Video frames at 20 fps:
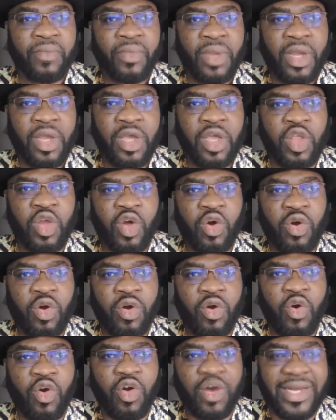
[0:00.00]

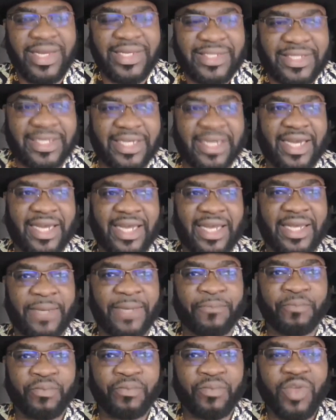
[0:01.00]
holistically,
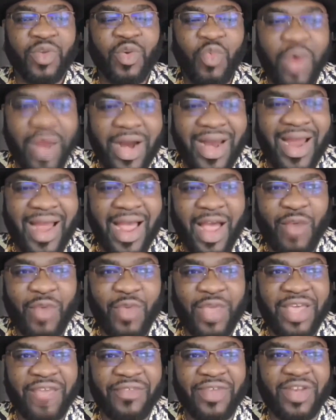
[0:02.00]
where are we
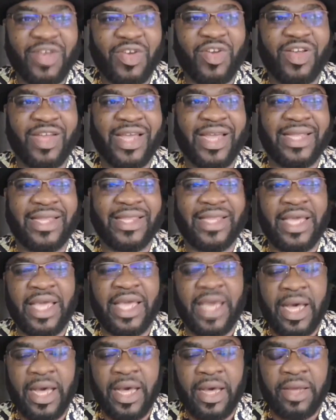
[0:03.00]
even going to get
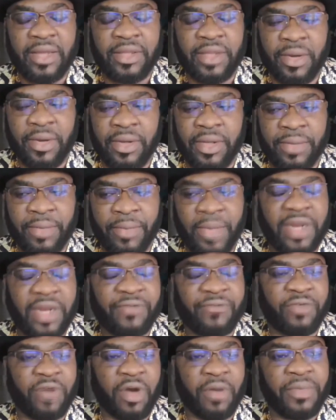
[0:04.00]
the money
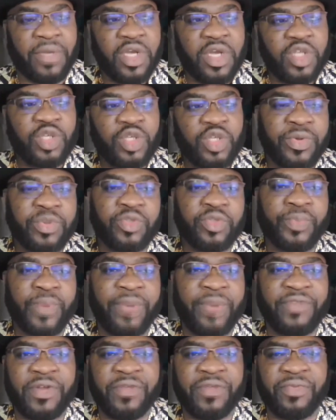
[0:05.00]
from to be able to pay
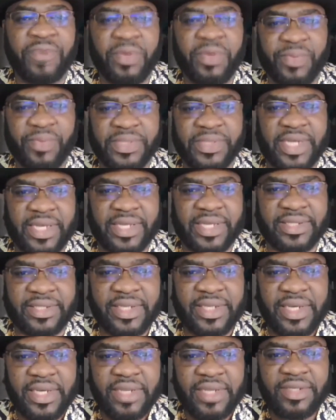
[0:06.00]
for the 3%?
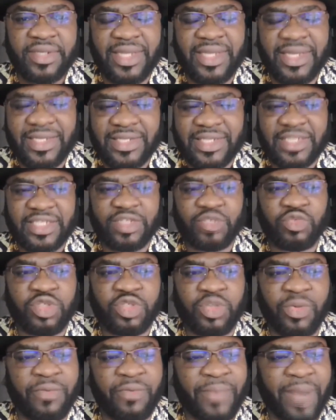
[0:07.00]
So this is
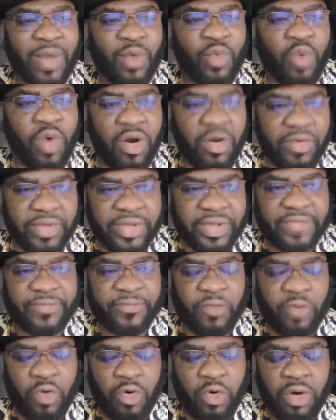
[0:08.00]
some of my worries
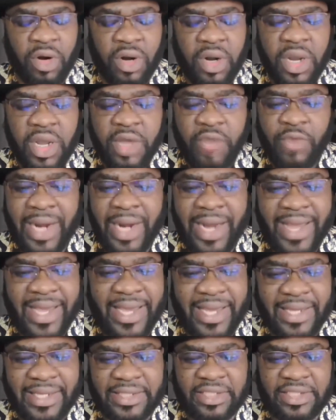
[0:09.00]
for when I hear
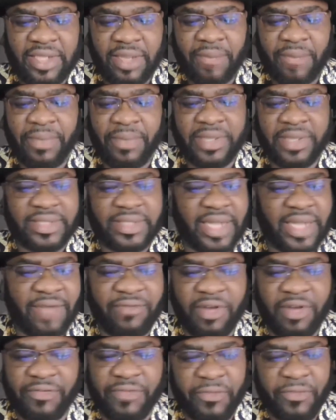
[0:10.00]
these numbers. Level
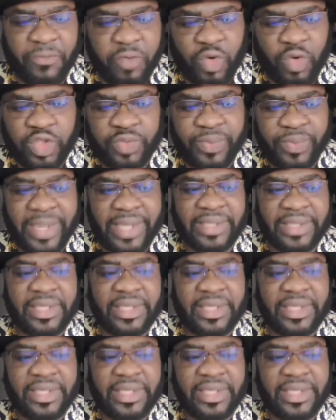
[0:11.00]
of enforcement,